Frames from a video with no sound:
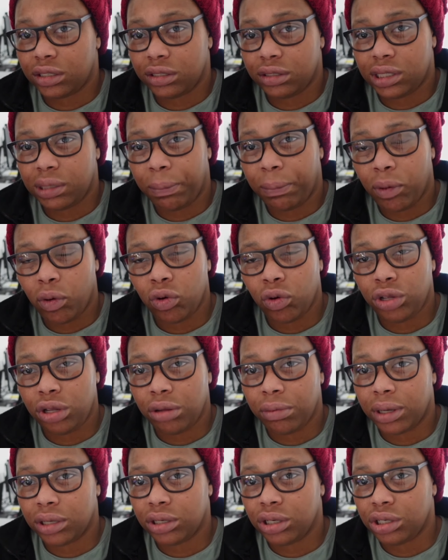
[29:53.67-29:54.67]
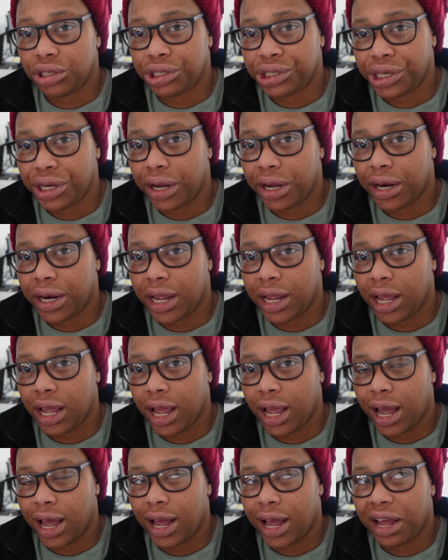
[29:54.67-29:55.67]
support you on your
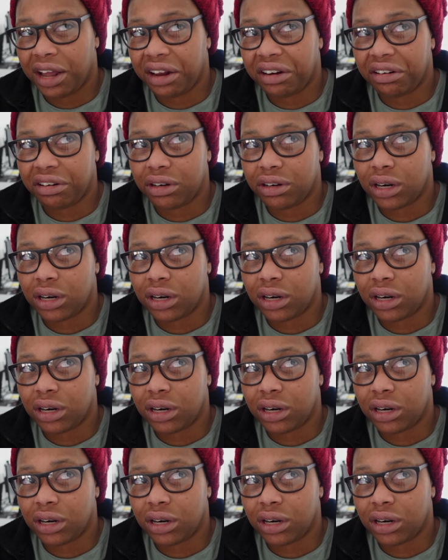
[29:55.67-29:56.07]
journey, and